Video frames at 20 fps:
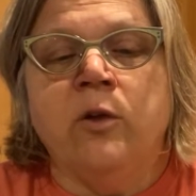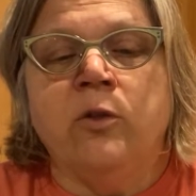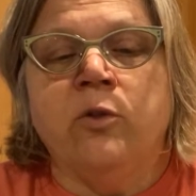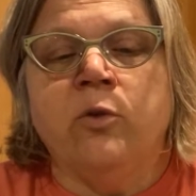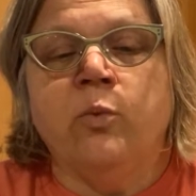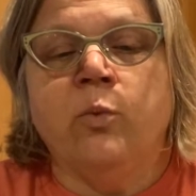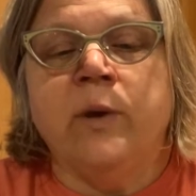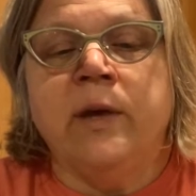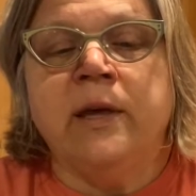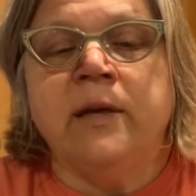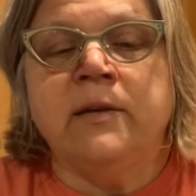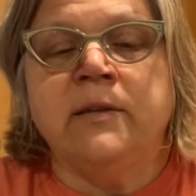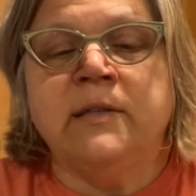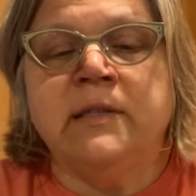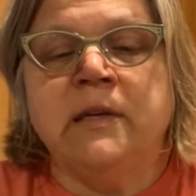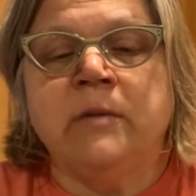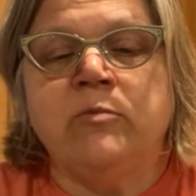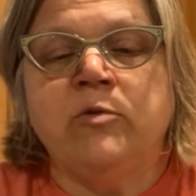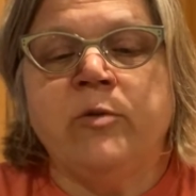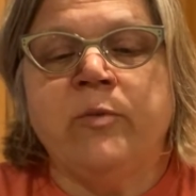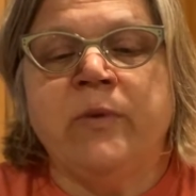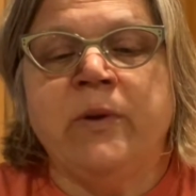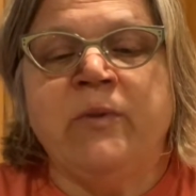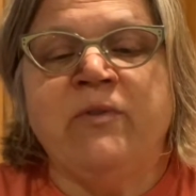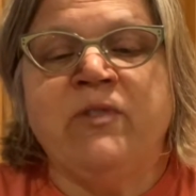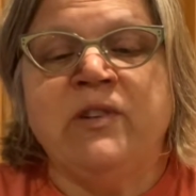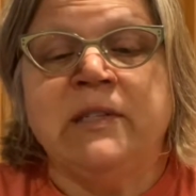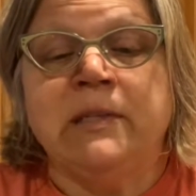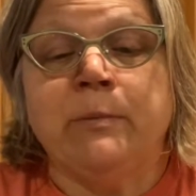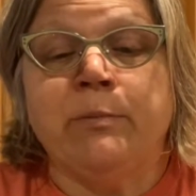The wheels seemed to be
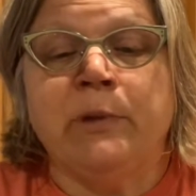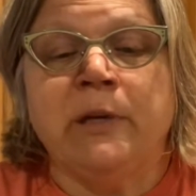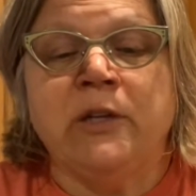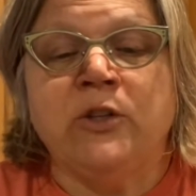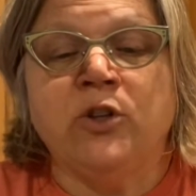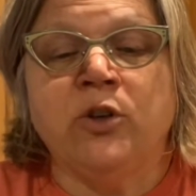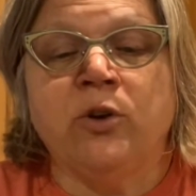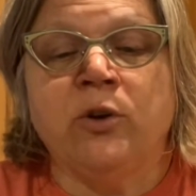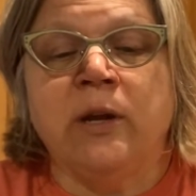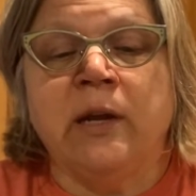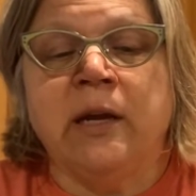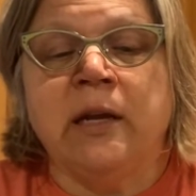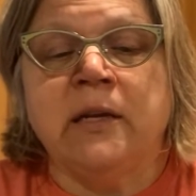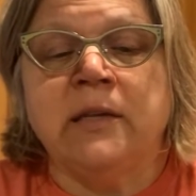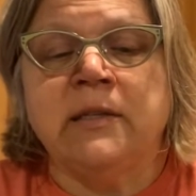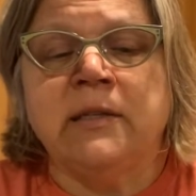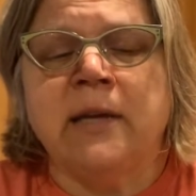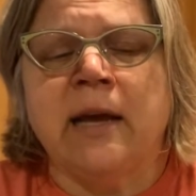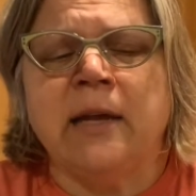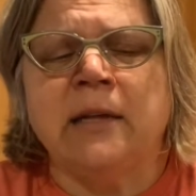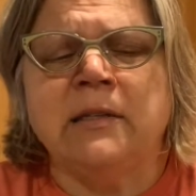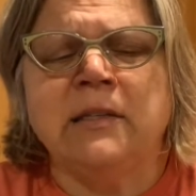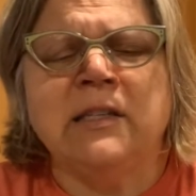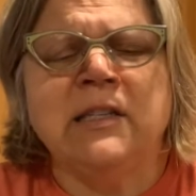visibly turning in his head.